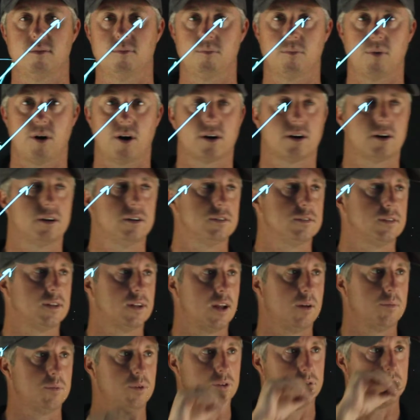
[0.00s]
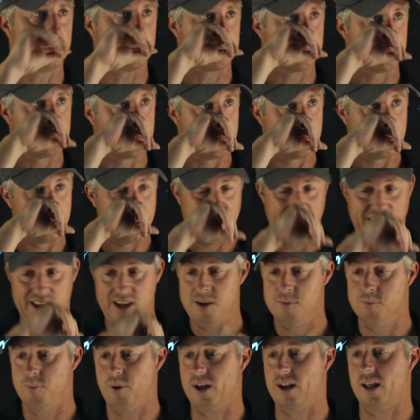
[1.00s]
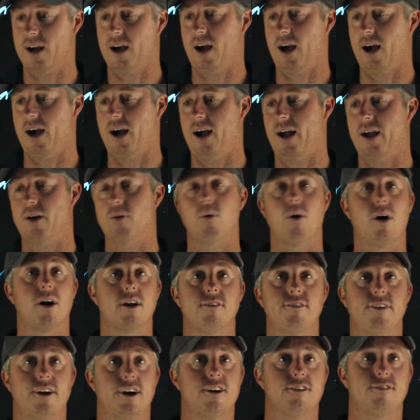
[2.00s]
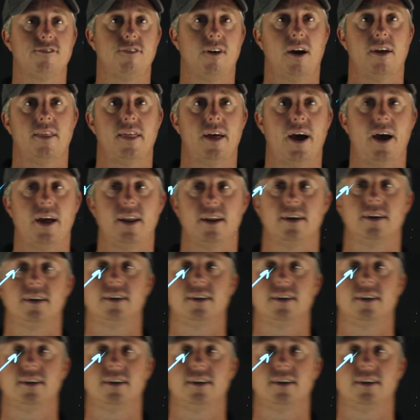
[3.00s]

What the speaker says: markers that I'm using. But I want to verify that,